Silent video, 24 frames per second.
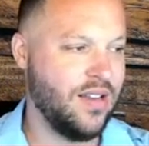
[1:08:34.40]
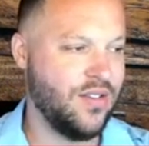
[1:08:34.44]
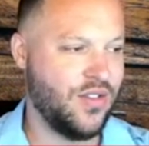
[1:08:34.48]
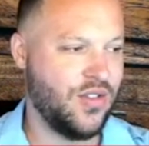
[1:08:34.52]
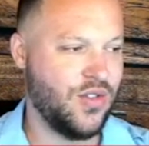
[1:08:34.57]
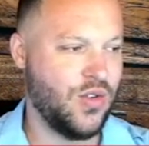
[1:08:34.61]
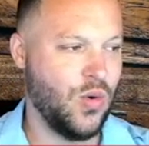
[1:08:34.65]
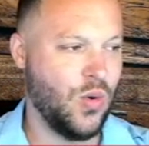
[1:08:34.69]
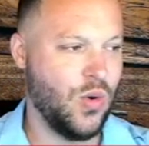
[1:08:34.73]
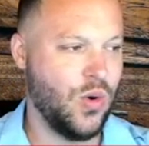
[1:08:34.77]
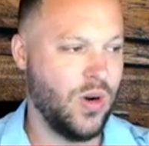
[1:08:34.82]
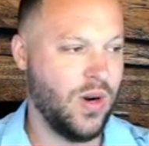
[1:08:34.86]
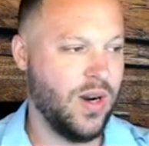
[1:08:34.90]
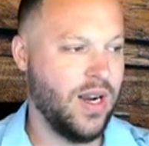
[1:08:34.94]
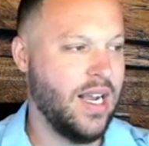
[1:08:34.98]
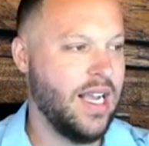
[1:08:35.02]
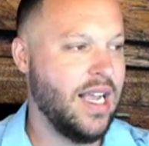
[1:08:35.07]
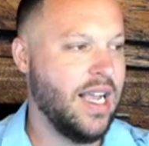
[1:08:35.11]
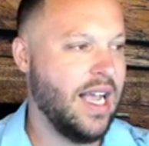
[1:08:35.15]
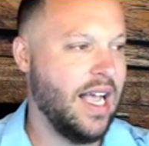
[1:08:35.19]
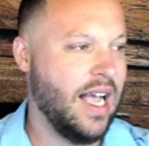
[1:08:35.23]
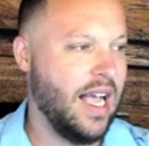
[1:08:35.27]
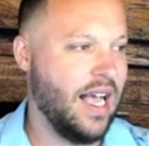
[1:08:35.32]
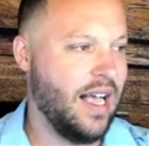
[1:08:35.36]
store
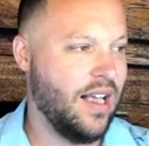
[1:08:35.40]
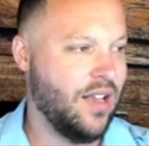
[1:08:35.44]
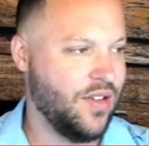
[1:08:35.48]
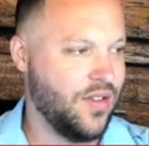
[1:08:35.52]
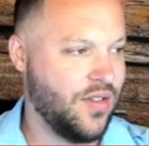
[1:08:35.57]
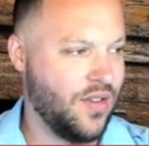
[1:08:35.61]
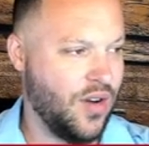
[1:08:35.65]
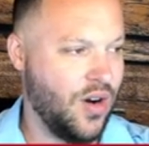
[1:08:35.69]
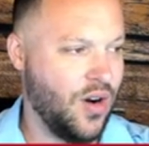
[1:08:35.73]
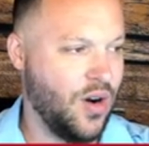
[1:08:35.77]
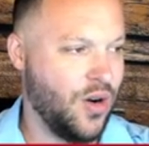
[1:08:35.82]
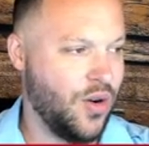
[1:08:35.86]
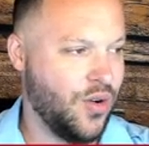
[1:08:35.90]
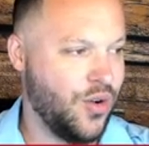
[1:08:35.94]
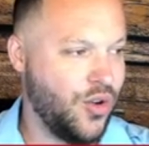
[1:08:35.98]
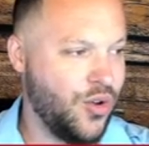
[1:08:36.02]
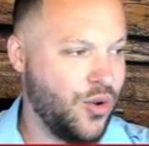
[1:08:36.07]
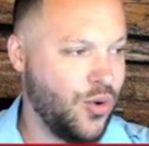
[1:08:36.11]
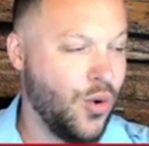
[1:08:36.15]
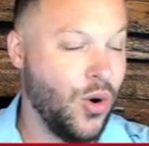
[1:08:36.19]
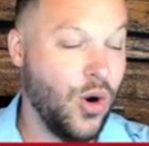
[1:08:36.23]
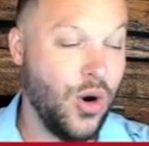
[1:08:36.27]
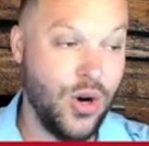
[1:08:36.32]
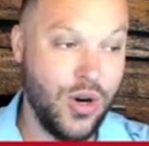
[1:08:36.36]
has our new
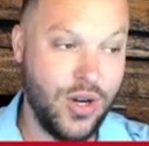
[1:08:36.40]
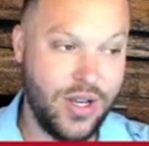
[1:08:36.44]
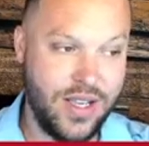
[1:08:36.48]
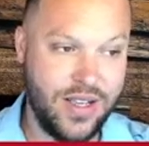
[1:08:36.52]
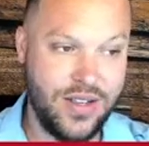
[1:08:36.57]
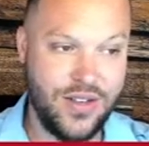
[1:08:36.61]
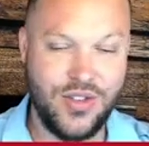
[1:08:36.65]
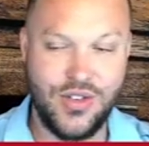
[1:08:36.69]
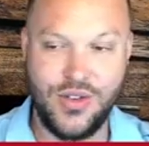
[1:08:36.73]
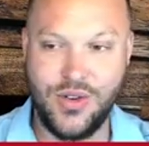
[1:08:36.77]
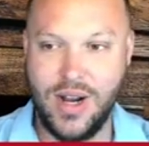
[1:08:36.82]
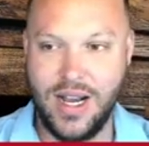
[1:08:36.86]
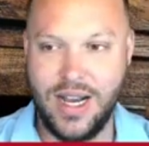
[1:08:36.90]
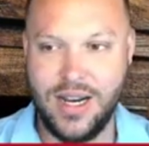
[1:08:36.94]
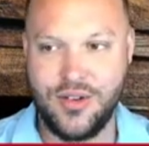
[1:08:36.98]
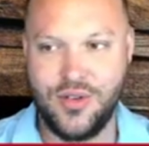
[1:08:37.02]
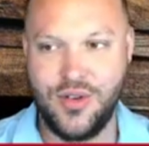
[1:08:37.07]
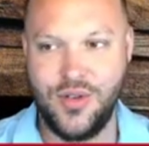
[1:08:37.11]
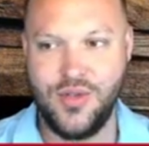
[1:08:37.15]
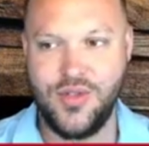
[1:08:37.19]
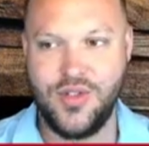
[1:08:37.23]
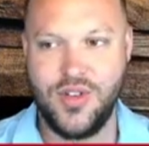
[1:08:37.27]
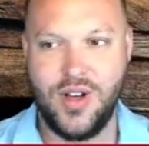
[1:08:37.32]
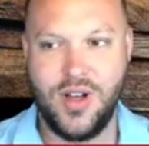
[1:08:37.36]
hook
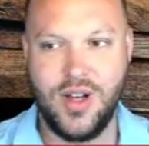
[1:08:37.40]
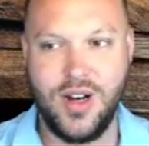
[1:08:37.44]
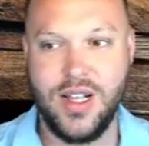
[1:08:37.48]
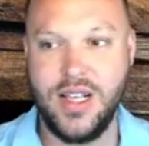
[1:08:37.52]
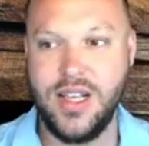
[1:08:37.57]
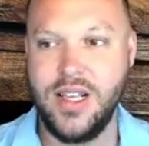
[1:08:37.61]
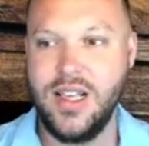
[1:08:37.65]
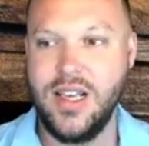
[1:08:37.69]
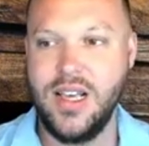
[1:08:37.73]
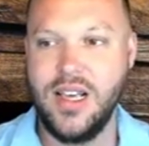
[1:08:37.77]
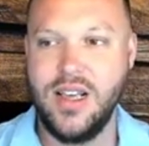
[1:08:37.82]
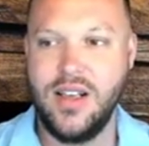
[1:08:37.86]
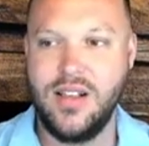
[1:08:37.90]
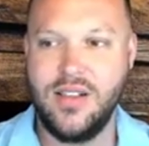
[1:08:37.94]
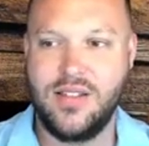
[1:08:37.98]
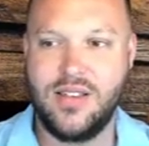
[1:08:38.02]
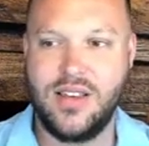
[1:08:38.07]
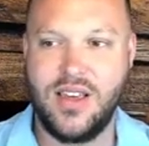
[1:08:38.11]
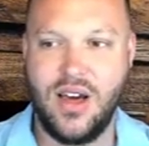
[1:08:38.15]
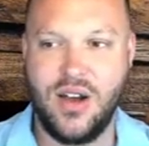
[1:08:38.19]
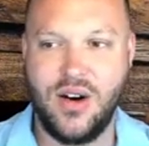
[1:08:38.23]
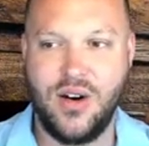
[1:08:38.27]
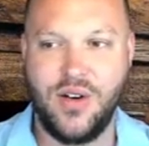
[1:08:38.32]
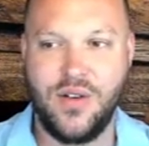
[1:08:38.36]
extractors on it. It's
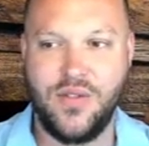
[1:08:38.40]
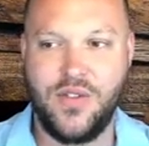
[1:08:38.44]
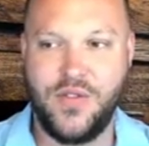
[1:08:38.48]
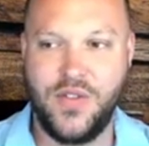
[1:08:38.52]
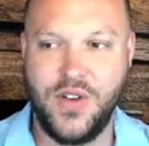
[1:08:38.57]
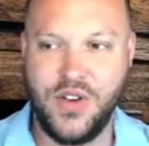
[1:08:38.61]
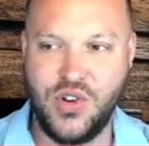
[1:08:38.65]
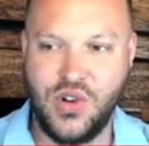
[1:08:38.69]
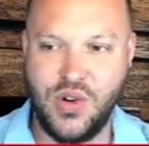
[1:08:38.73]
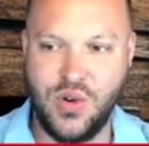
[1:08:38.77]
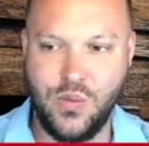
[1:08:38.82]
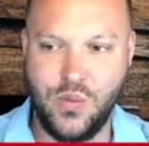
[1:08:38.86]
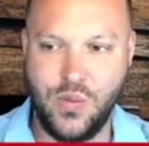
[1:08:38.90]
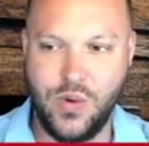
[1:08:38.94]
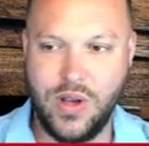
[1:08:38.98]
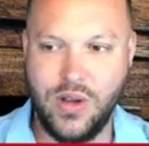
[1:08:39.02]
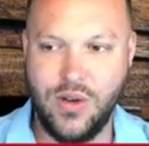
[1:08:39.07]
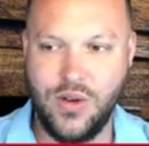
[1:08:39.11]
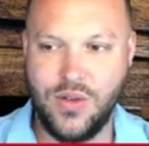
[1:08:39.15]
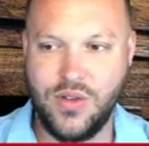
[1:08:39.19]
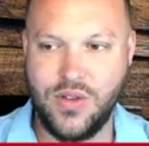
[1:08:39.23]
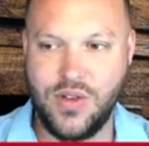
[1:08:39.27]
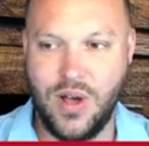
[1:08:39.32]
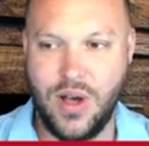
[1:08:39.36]
got our fishing
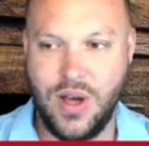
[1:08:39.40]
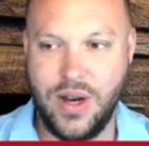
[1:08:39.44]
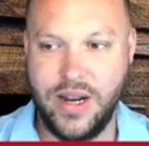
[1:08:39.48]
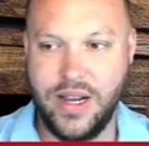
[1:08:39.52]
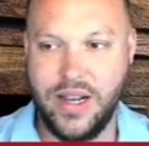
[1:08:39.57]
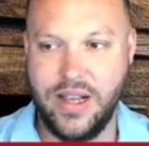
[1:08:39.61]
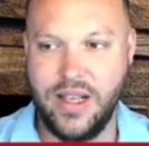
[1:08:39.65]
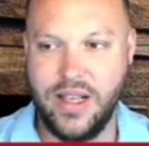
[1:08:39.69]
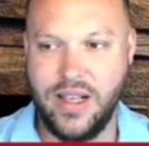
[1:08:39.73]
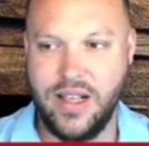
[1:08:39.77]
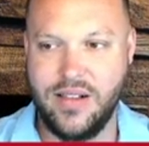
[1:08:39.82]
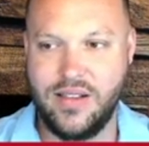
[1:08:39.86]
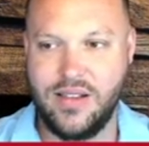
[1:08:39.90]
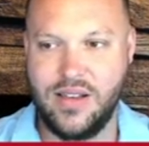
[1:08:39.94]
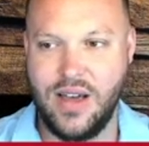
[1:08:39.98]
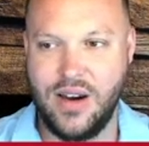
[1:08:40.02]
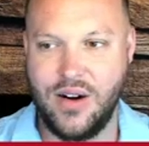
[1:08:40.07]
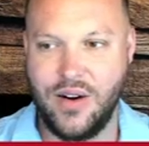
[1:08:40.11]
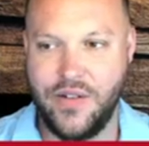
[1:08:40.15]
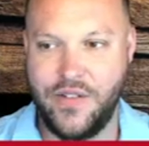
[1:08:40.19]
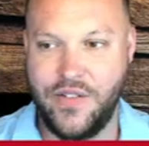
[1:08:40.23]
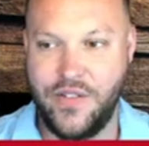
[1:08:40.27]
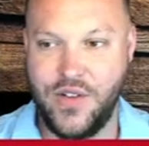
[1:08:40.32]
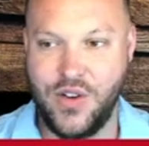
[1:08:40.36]
reels on it. It's got our
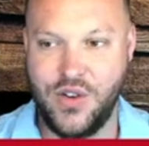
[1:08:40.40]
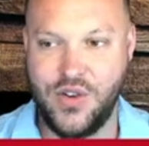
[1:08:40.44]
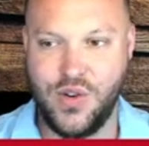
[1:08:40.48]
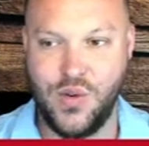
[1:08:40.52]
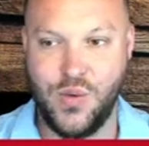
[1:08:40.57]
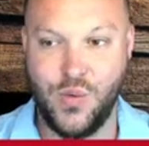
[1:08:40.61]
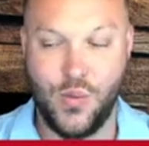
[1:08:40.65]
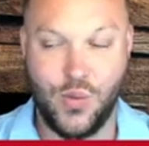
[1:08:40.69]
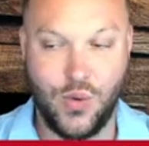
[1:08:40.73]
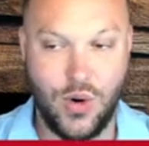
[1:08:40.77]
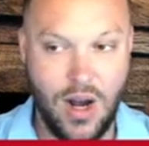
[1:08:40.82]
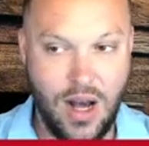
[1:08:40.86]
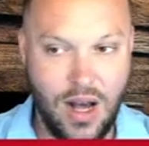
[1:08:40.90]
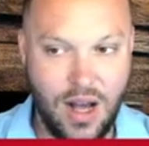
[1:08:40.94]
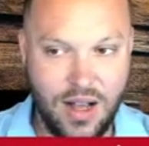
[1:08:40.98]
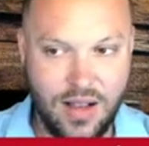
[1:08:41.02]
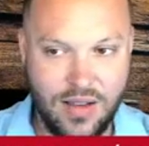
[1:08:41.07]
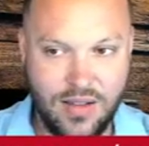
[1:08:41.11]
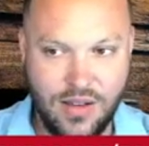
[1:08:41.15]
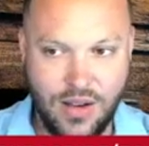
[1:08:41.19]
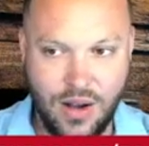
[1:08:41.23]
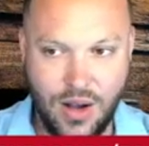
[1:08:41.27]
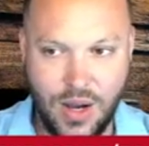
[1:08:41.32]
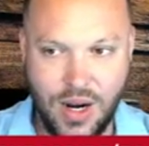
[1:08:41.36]
fishing rods
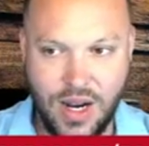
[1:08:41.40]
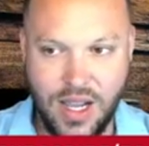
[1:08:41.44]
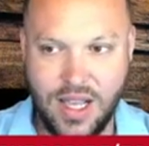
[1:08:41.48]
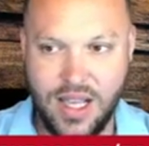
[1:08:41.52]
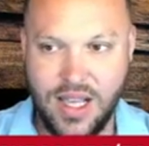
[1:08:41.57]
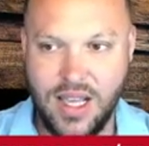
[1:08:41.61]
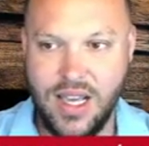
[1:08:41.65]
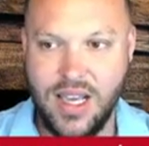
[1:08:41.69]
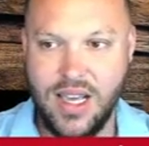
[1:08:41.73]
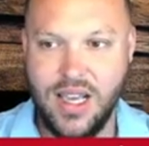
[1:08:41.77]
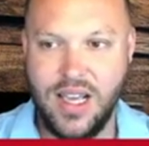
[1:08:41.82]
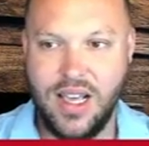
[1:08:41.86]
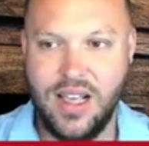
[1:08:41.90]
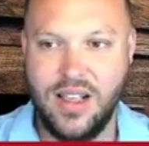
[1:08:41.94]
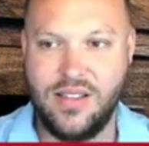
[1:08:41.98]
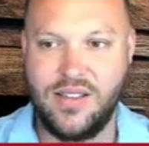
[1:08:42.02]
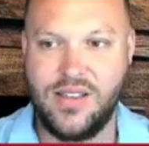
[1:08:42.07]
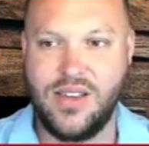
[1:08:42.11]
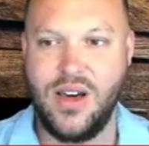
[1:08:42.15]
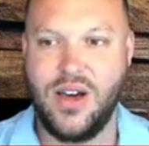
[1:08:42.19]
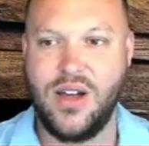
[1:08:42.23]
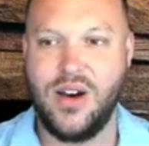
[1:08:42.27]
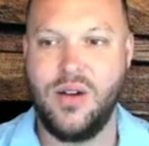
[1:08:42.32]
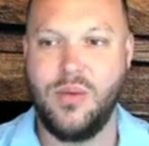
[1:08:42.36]
on it. It's
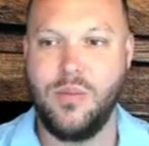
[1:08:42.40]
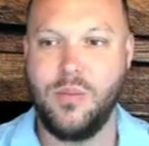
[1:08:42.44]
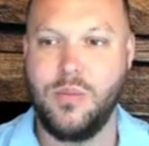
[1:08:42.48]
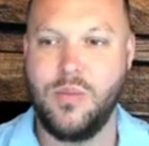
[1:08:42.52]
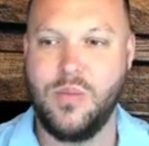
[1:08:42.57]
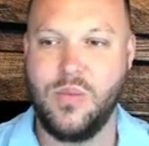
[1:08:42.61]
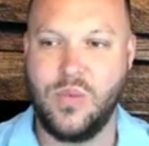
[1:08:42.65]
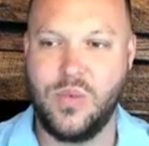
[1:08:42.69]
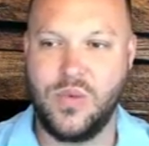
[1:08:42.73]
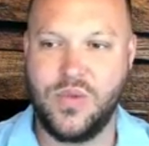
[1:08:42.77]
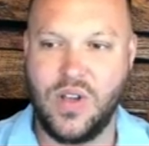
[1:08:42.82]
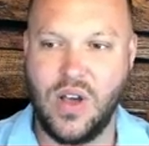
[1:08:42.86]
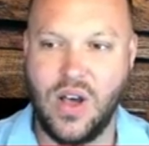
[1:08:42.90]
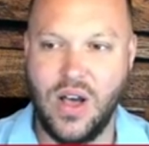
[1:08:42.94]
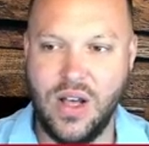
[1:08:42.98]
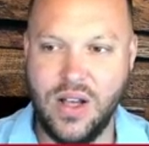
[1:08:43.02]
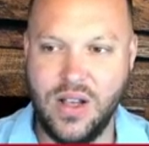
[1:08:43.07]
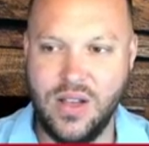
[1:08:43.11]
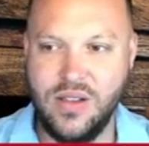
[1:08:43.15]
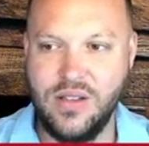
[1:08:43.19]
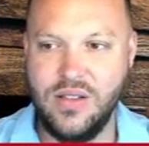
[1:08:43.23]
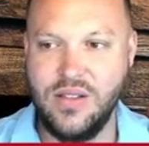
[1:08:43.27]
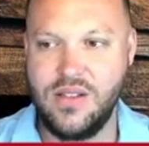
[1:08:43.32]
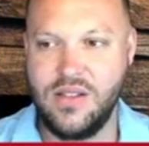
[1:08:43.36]
got
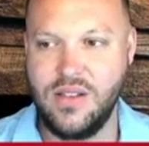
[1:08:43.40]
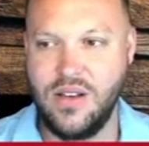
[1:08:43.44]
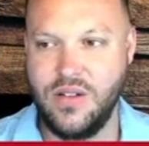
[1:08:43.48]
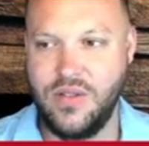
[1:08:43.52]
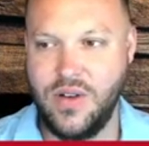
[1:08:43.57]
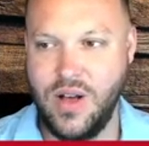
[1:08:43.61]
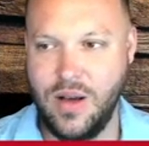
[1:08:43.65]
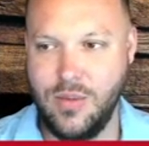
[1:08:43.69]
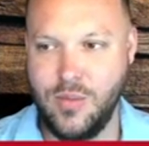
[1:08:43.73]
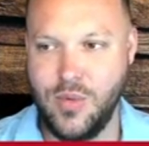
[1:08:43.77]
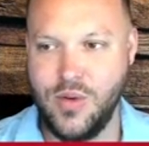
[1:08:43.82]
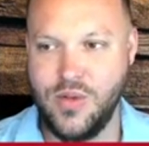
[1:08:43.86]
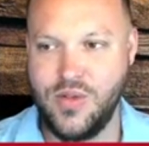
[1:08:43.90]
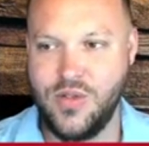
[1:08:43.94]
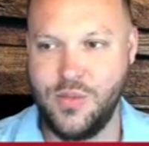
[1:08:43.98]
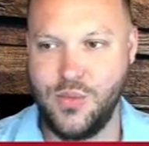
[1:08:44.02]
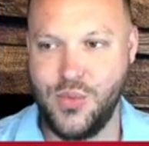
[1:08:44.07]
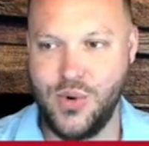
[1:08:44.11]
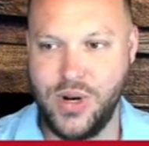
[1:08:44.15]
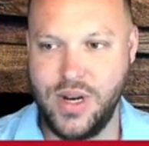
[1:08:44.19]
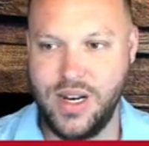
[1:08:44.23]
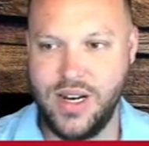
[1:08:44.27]
tons of Hubbard's Marina